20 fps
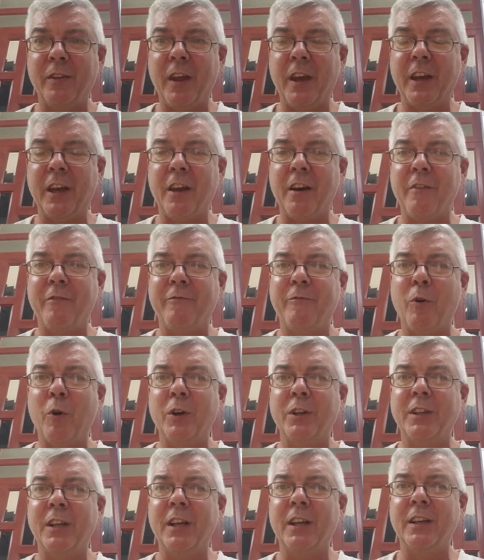They get a
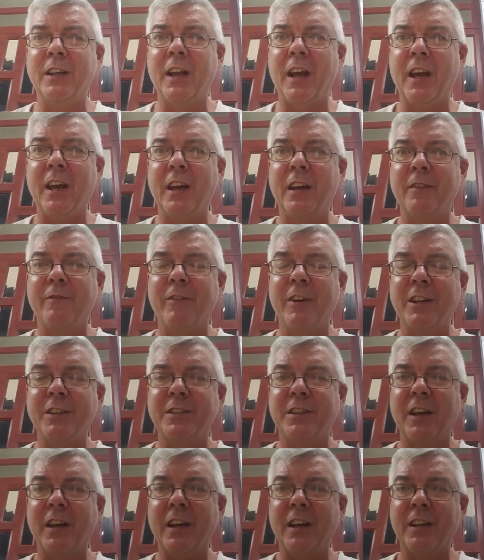14-day
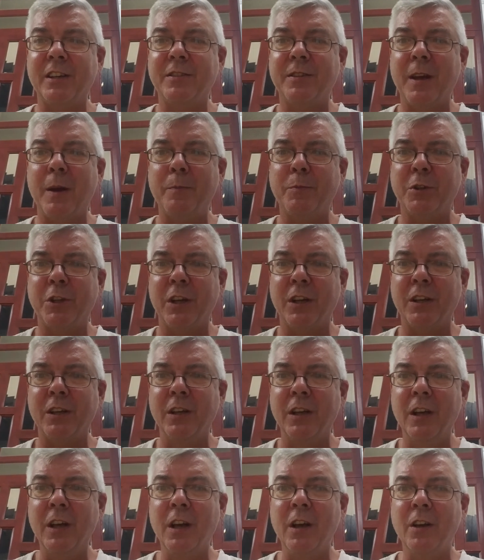visa exemption,
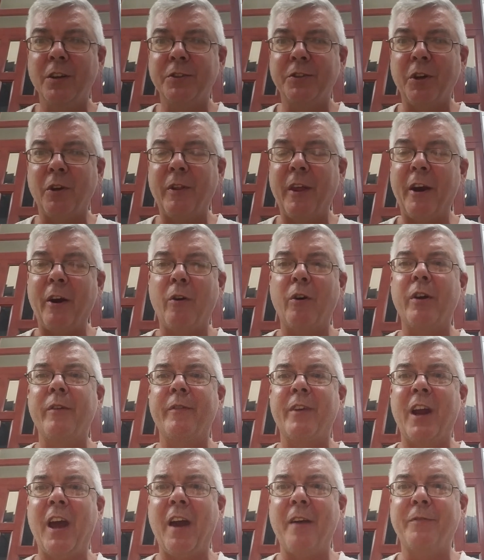so they don't
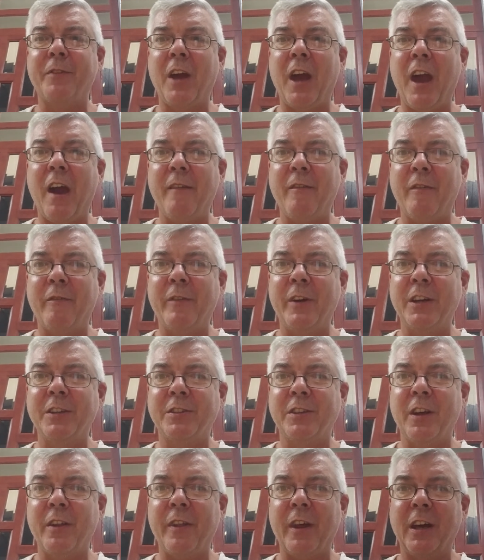even have to have a
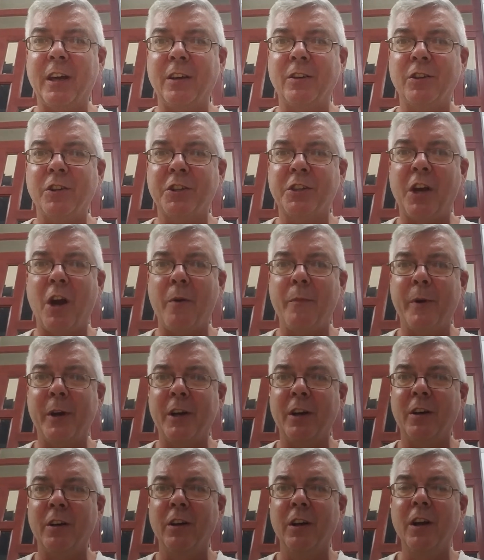visa. They can just come
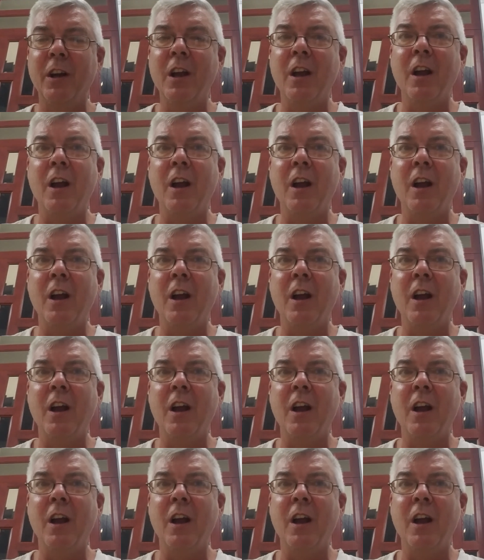here.